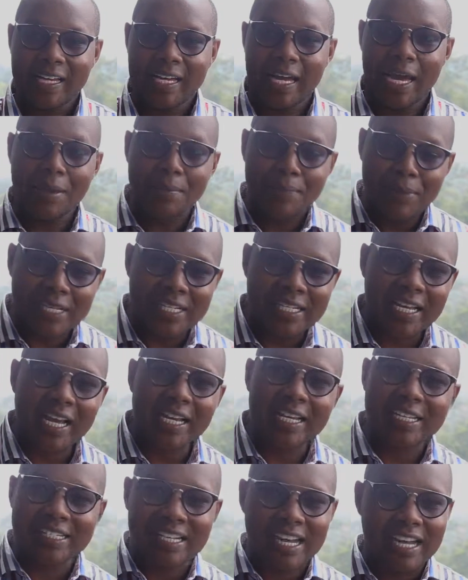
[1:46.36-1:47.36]
I
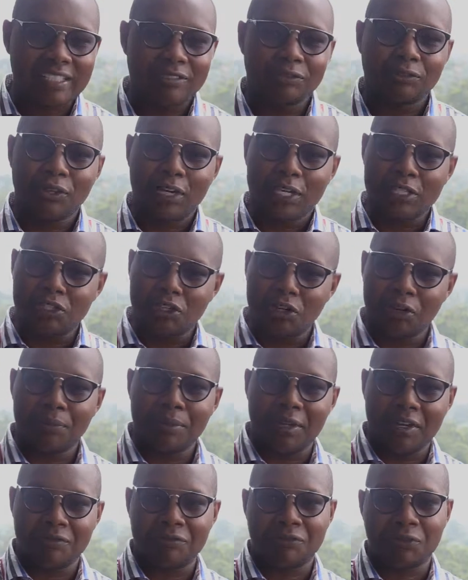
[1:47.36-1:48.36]
basically searched for a job
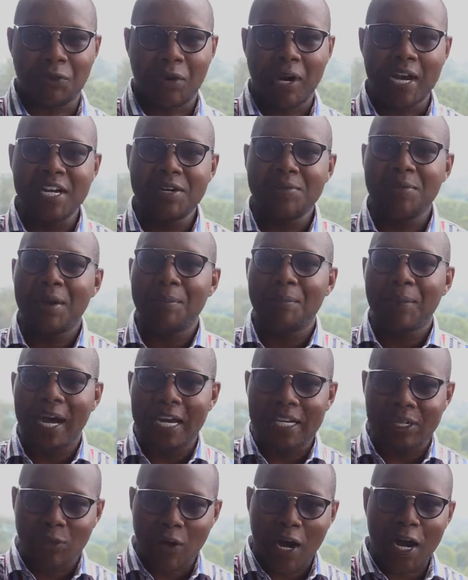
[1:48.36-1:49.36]
everywhere. I remember
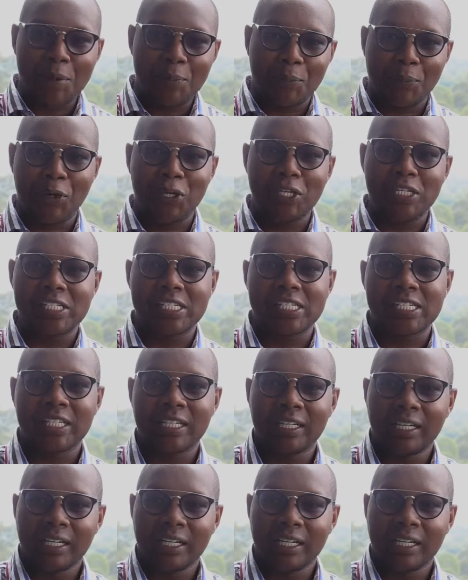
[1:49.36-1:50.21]
at one point,